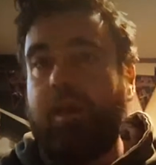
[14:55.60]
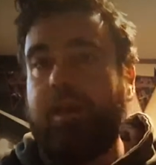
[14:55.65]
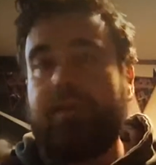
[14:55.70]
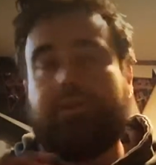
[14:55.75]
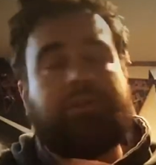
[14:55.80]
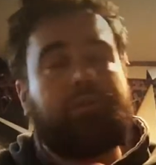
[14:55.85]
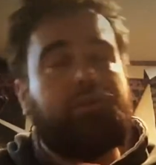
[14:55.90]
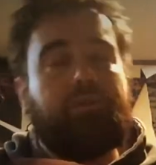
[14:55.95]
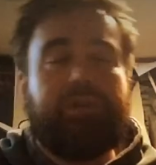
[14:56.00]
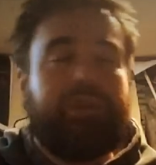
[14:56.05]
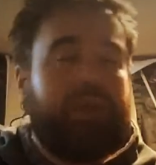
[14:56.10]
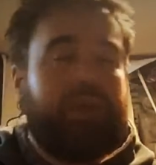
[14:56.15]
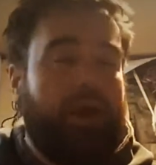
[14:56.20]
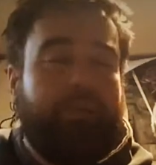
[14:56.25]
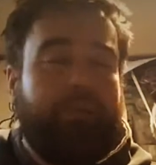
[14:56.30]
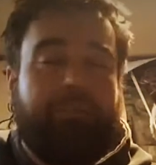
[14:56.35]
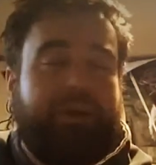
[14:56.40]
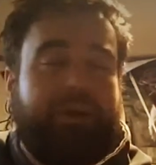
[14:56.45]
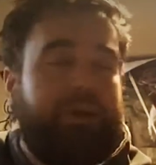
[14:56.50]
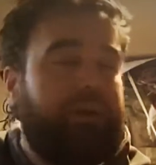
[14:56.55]
And suing the
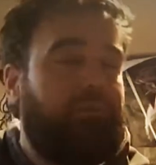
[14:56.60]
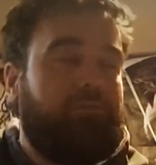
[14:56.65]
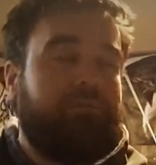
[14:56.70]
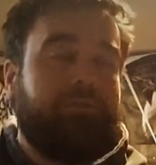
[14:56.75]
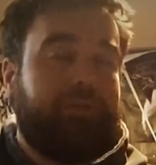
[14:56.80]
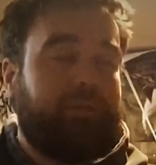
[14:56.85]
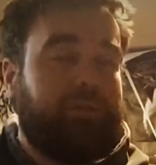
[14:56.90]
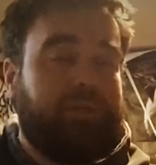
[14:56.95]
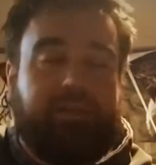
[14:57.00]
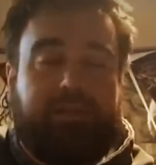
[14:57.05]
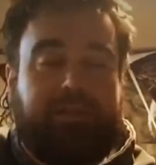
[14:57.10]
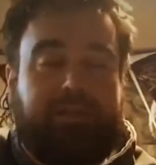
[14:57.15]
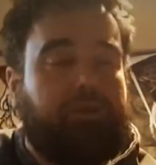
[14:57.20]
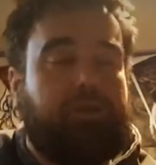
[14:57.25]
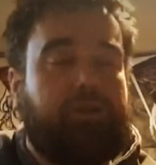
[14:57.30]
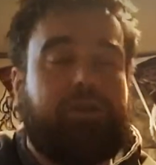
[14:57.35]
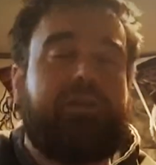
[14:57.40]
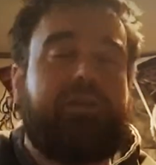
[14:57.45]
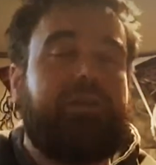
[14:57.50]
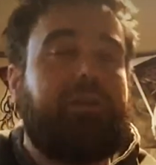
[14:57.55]
company, it's
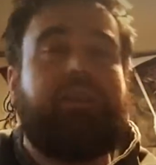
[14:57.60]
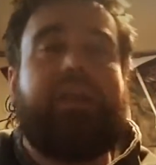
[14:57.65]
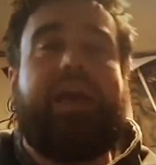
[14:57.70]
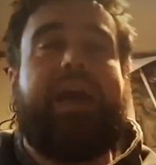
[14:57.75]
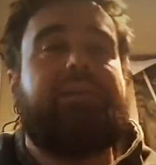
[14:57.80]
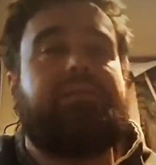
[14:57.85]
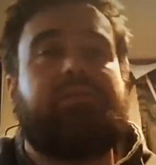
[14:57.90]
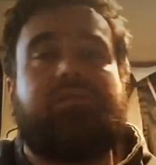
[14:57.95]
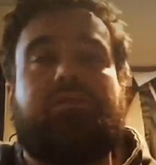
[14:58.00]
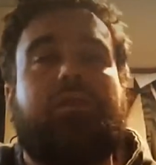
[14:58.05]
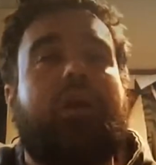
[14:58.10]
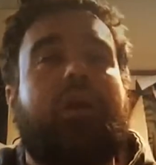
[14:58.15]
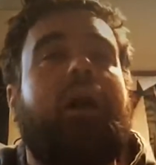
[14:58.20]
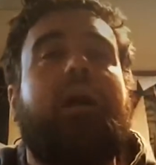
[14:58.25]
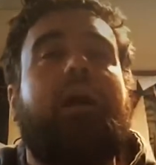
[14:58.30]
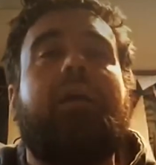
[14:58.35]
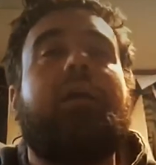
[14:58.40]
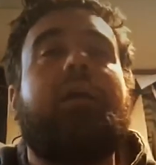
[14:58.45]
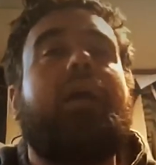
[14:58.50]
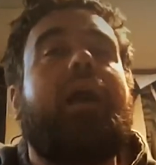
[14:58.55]
just the last
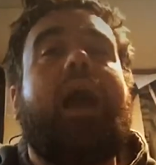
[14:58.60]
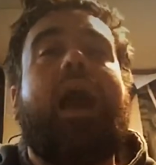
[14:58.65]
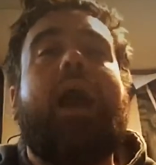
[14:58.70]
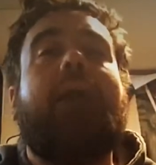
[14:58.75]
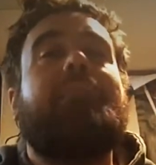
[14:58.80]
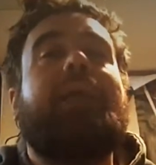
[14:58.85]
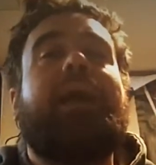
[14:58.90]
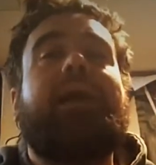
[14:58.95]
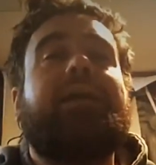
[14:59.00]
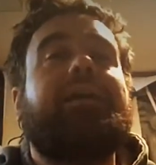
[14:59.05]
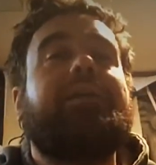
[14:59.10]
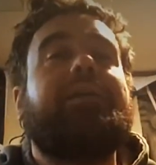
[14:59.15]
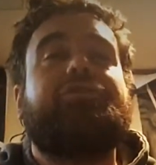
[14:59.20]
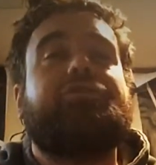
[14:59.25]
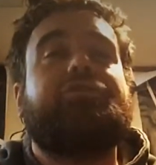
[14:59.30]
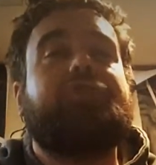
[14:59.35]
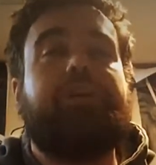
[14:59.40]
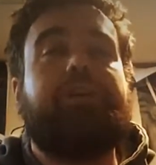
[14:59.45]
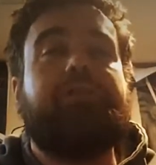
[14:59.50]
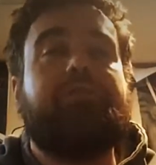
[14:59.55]
straw. I'm not going to
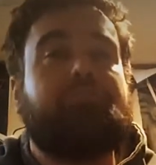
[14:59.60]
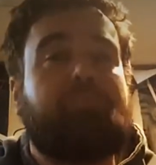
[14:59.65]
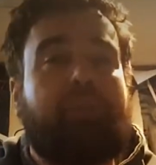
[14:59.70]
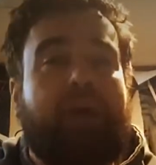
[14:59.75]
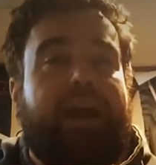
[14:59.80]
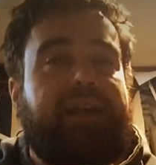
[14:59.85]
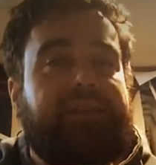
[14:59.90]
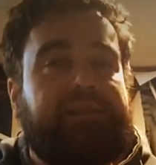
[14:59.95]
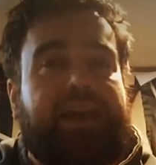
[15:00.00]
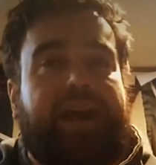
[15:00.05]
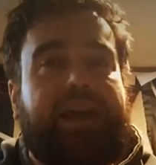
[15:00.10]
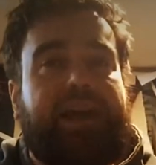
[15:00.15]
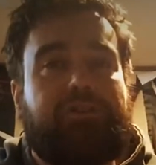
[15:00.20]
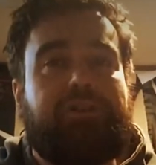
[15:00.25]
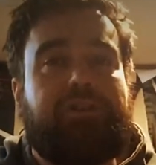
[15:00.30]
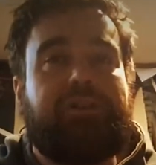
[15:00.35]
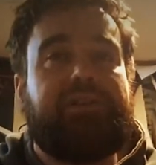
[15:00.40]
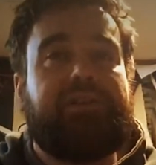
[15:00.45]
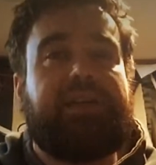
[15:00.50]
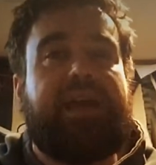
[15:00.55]
judge Brad's
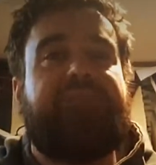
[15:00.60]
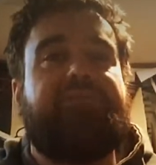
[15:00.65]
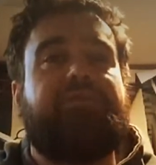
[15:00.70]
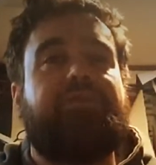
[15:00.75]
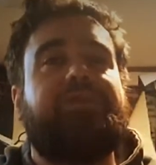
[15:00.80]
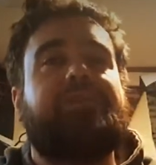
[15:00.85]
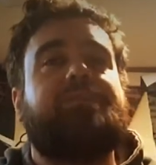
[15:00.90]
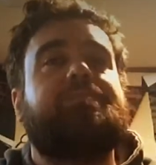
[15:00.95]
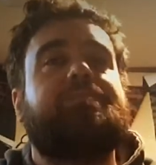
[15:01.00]
actions after